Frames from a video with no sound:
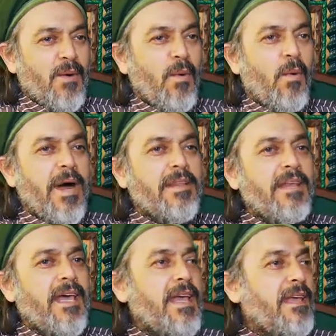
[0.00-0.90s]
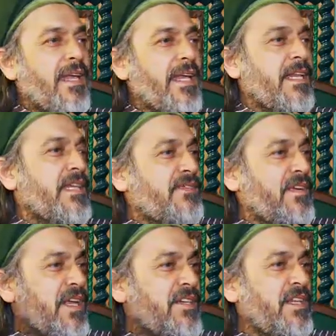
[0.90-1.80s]
one day in his
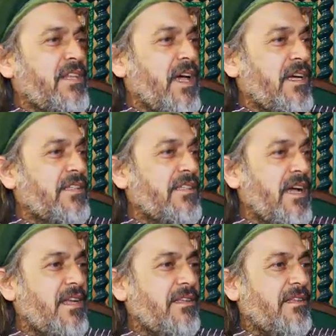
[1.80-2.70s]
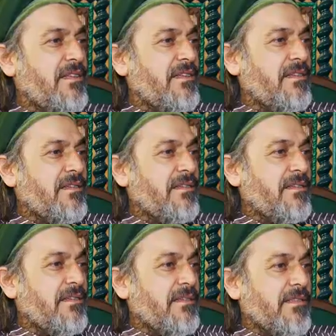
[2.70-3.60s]
village in Dagestan,
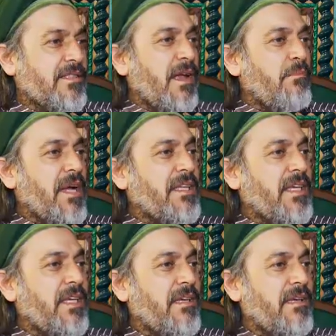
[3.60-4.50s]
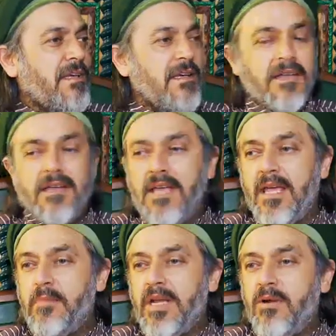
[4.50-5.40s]
somebody,
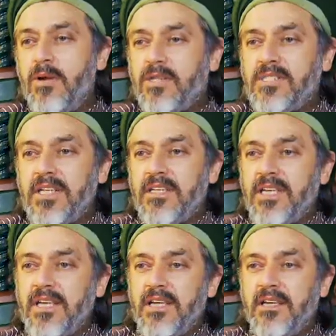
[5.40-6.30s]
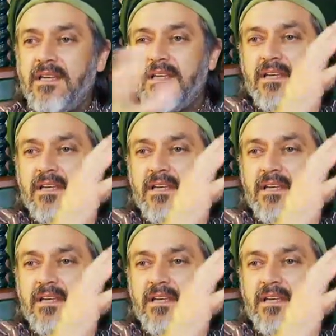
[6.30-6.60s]
he been lost in the